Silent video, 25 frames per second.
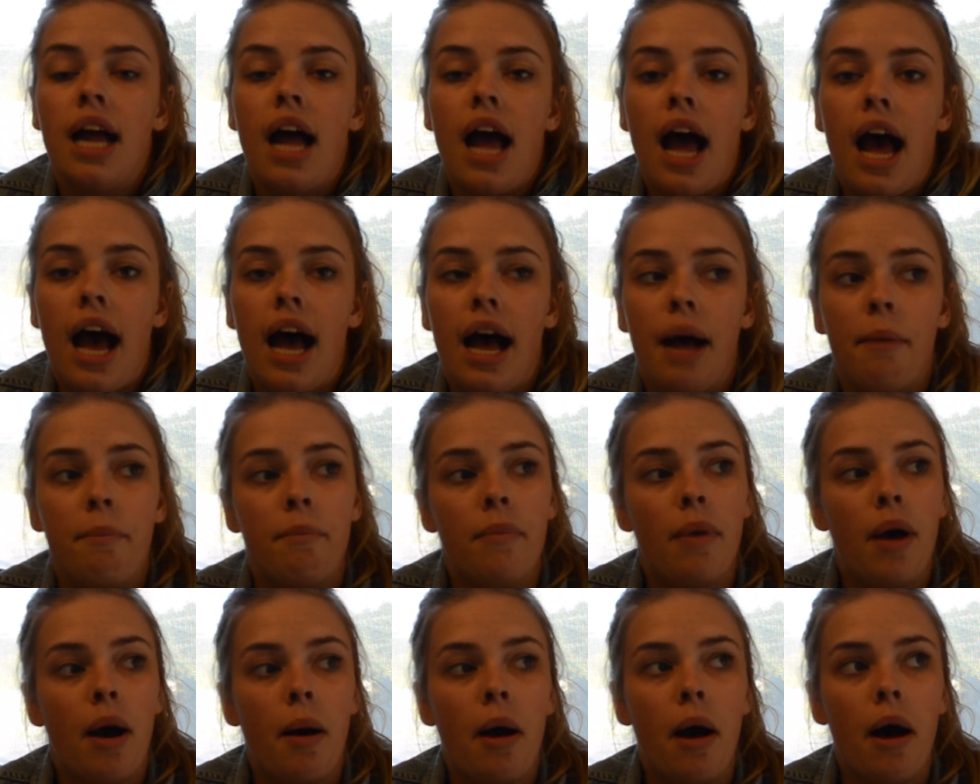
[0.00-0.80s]

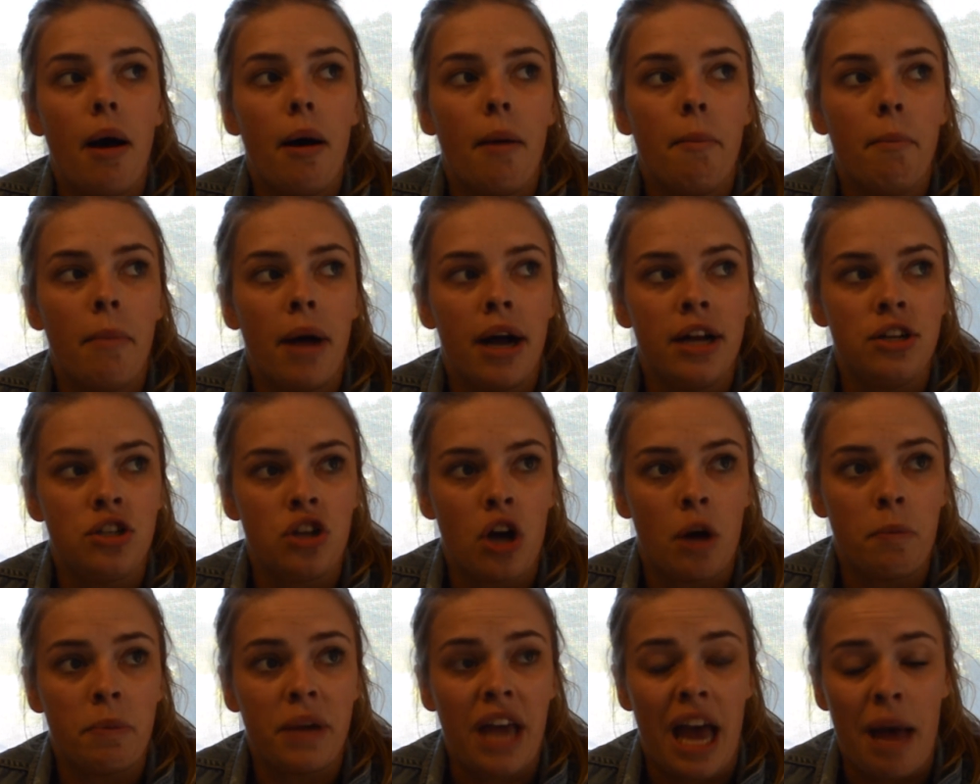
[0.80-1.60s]
My
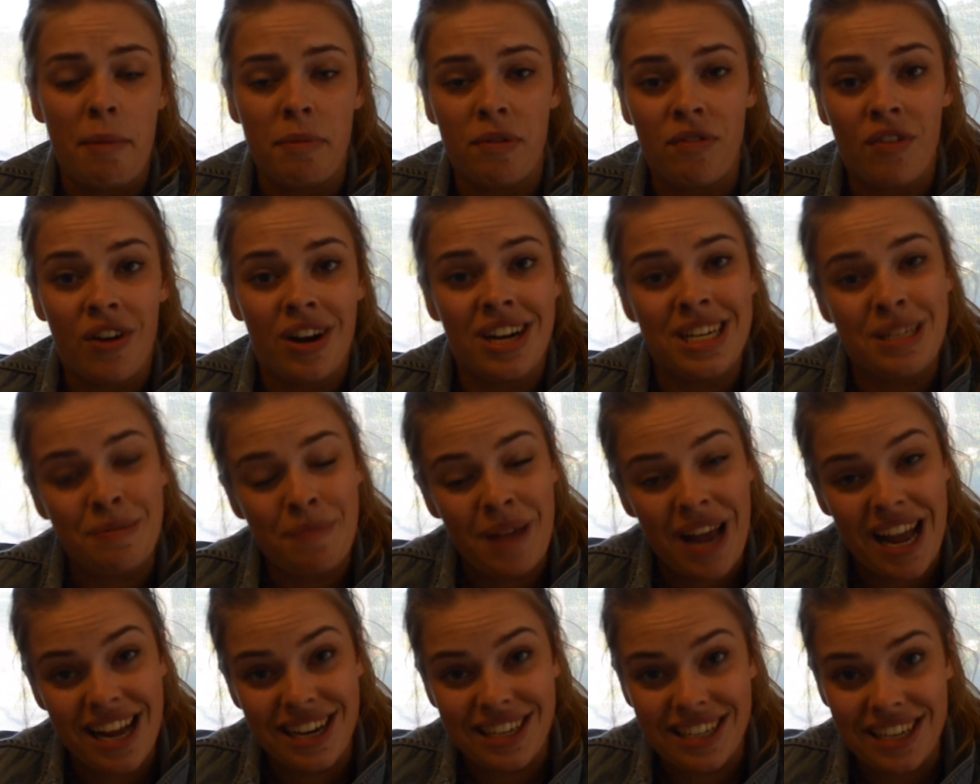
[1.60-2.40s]
job can be very
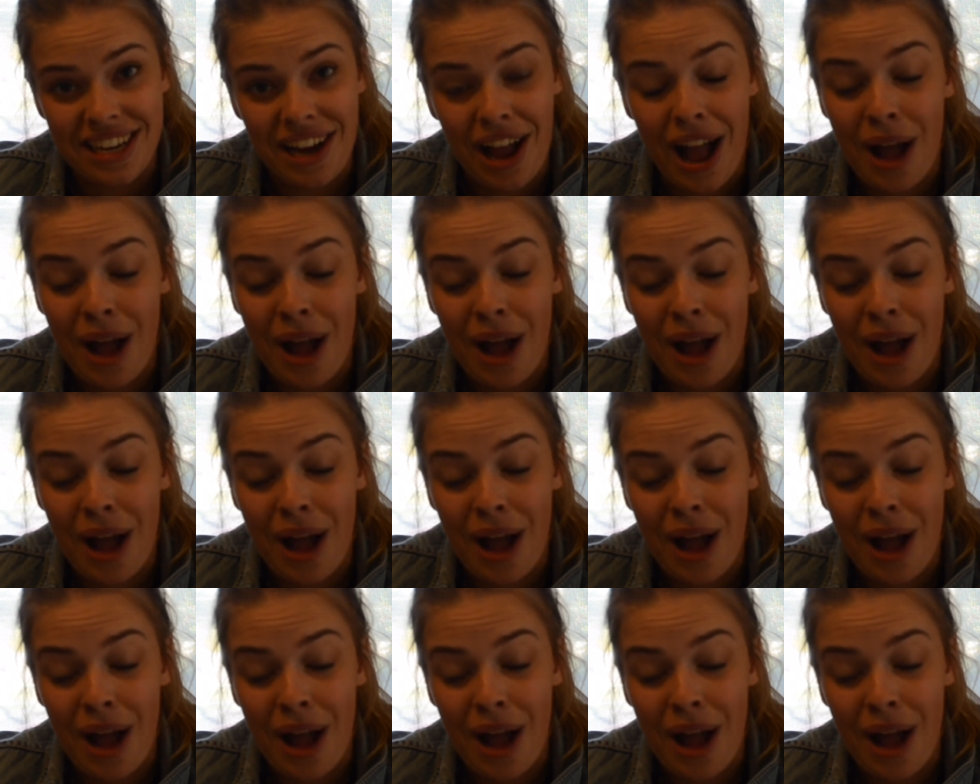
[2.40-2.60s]
demanding.